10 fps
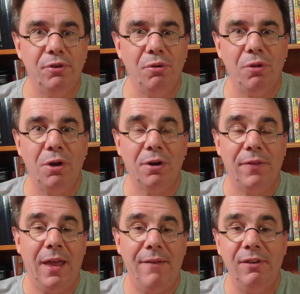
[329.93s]
no longer
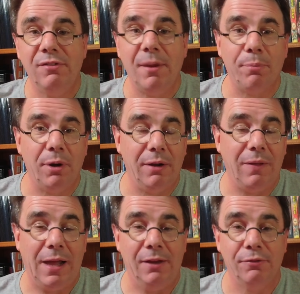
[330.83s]
the heavy separator
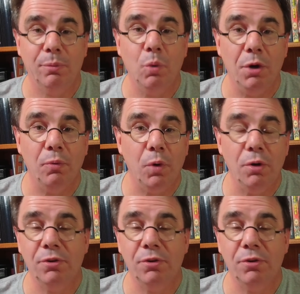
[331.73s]
lines from one row